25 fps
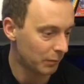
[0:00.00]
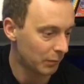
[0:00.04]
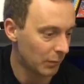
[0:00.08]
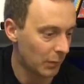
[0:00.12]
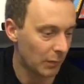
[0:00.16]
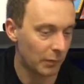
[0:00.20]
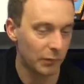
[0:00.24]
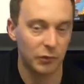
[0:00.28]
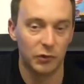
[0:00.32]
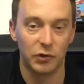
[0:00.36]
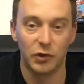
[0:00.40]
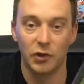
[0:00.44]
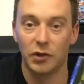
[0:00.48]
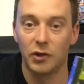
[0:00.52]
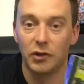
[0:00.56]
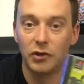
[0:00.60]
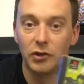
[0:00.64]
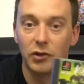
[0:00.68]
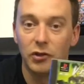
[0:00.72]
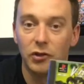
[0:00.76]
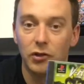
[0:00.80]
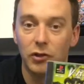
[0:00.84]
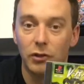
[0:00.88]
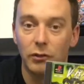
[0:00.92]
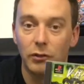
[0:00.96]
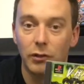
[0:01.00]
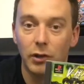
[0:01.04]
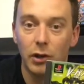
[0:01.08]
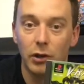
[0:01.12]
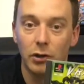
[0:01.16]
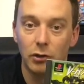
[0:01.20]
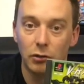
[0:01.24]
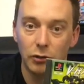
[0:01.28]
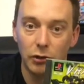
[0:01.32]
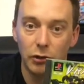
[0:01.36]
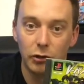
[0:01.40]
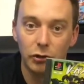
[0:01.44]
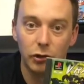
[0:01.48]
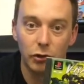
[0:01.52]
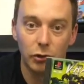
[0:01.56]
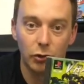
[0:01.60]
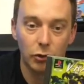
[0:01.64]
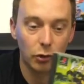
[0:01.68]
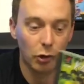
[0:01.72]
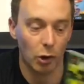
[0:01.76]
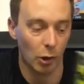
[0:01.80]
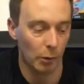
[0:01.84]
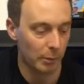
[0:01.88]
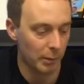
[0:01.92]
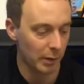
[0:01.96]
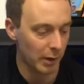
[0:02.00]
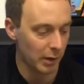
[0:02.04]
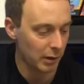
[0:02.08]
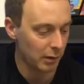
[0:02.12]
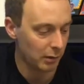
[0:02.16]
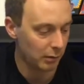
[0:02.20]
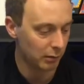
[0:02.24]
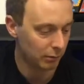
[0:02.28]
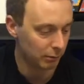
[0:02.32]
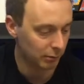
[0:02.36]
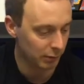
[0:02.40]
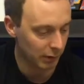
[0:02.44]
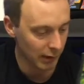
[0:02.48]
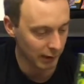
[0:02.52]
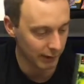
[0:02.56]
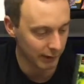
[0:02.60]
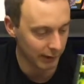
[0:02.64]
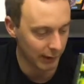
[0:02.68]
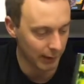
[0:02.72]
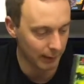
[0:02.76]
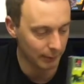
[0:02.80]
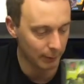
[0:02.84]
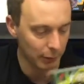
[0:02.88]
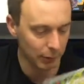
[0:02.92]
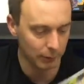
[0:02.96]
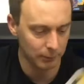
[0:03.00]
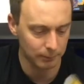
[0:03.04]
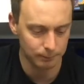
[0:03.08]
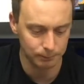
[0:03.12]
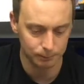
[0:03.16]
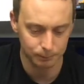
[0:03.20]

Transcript: obviously this is an original copy, black label.